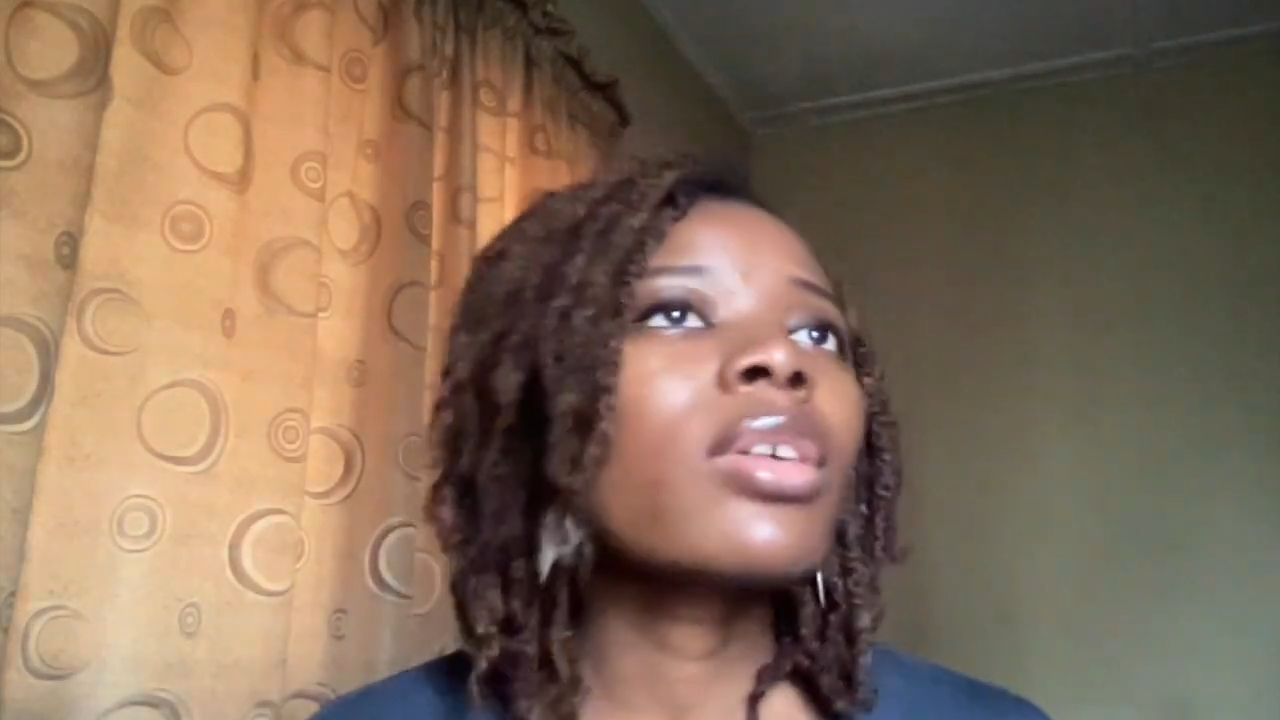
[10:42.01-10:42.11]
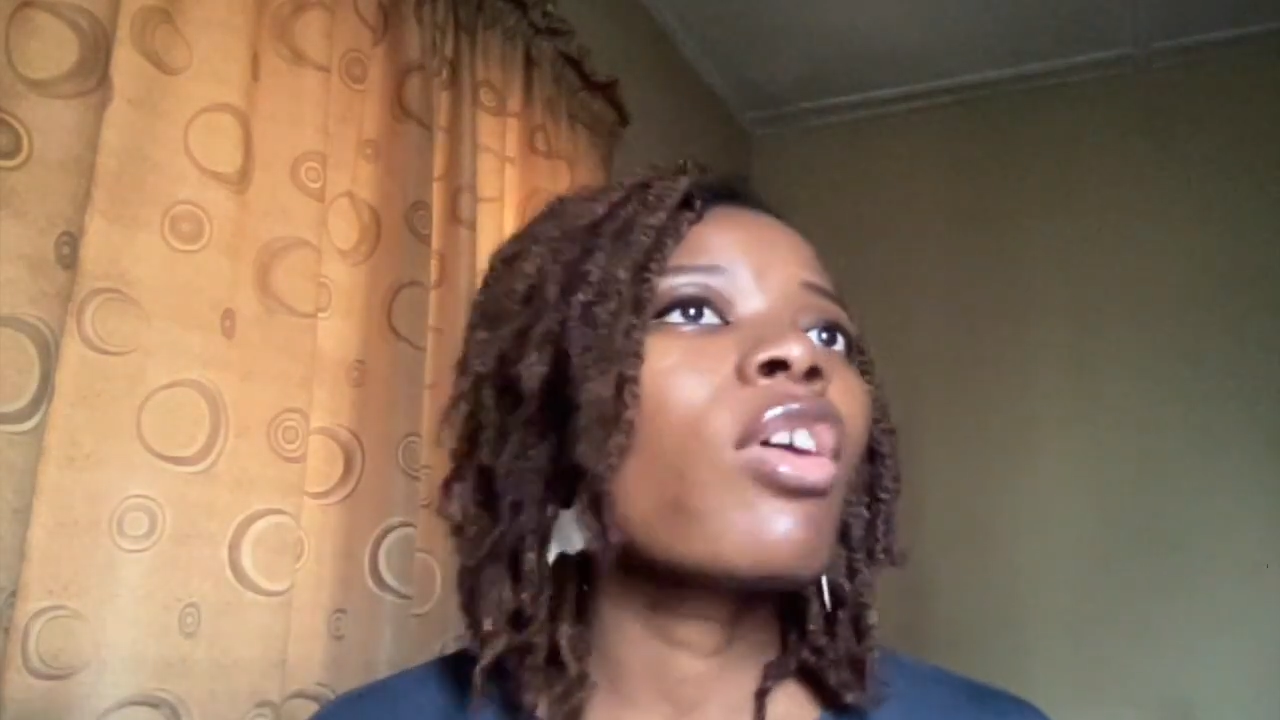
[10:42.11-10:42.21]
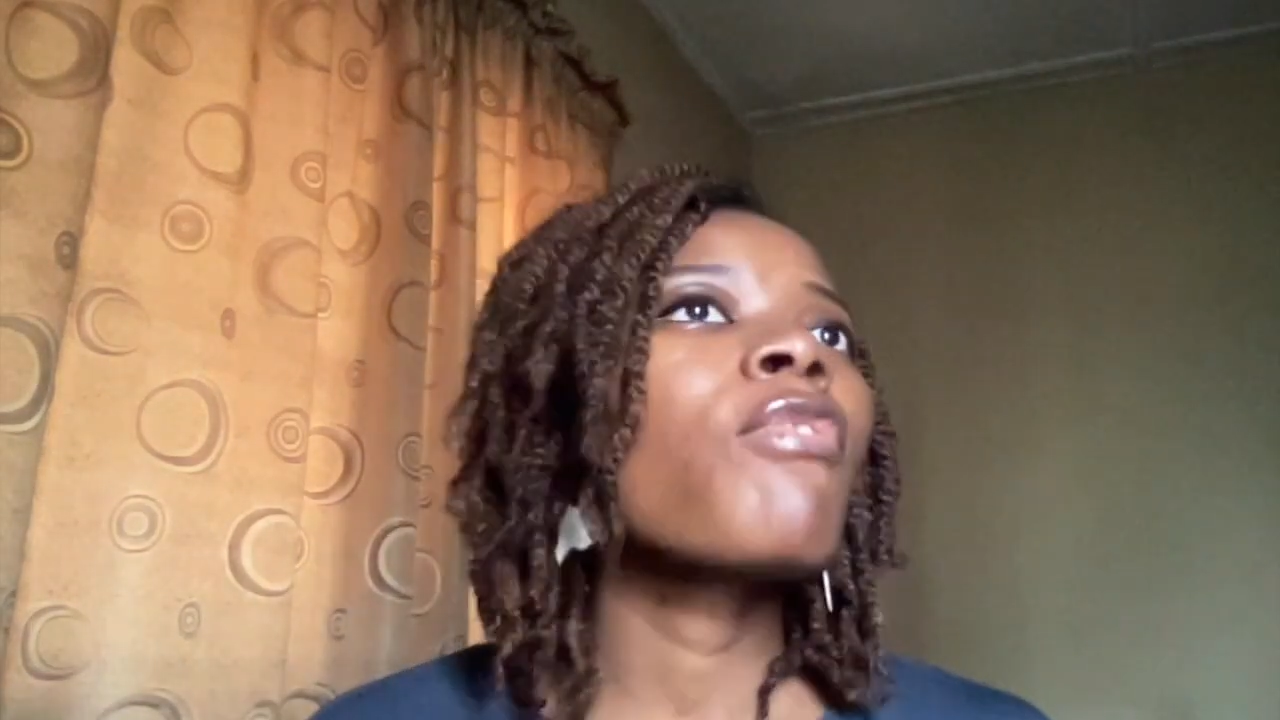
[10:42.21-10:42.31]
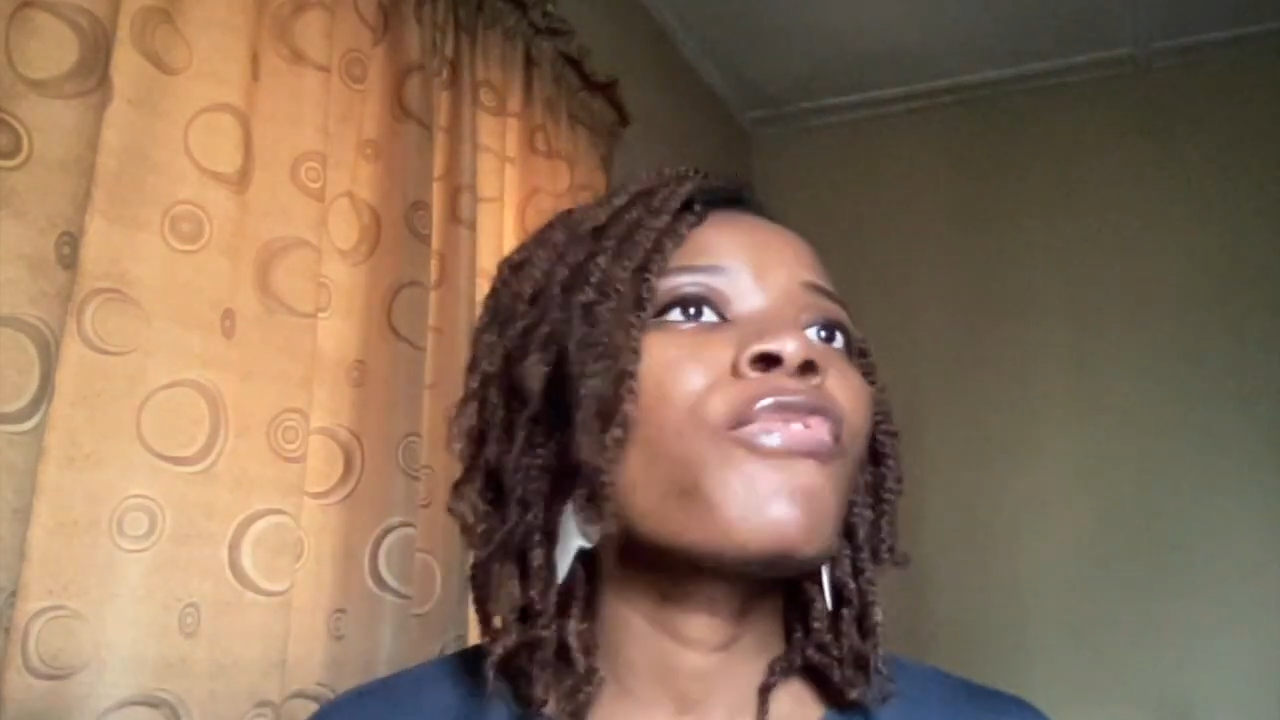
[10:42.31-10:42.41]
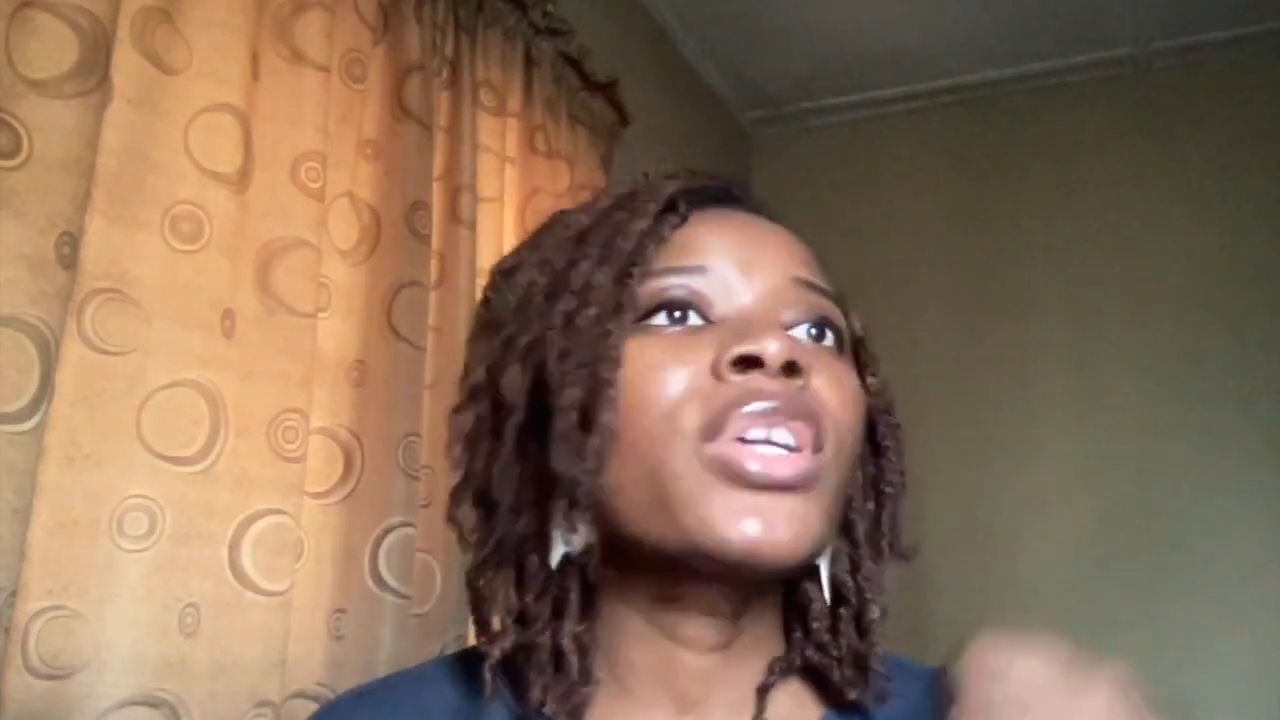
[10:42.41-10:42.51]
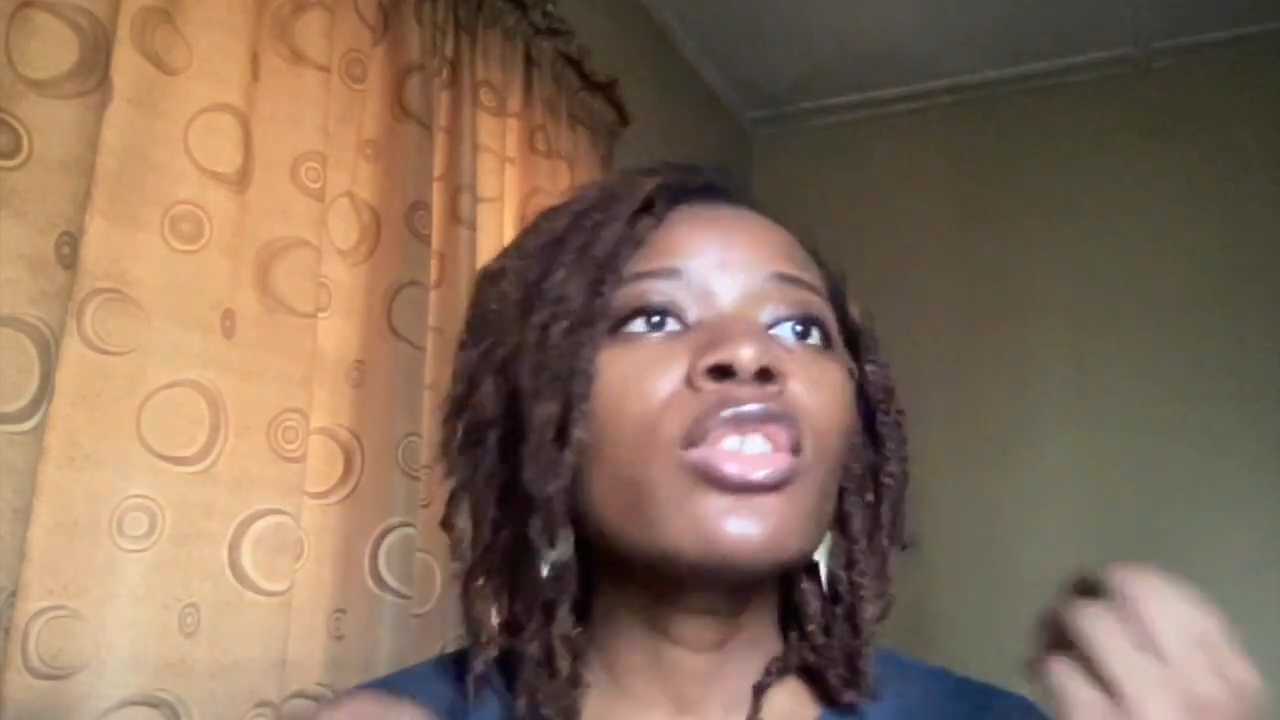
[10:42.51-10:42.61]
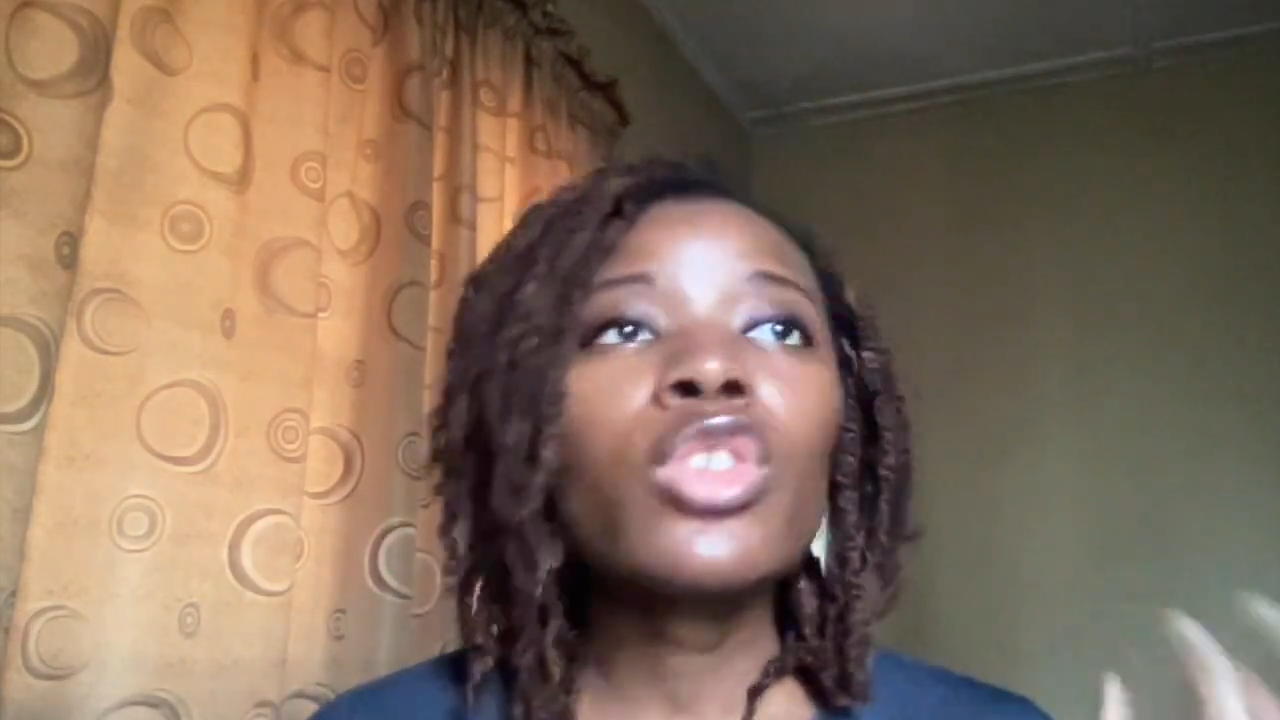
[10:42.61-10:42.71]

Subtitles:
the conference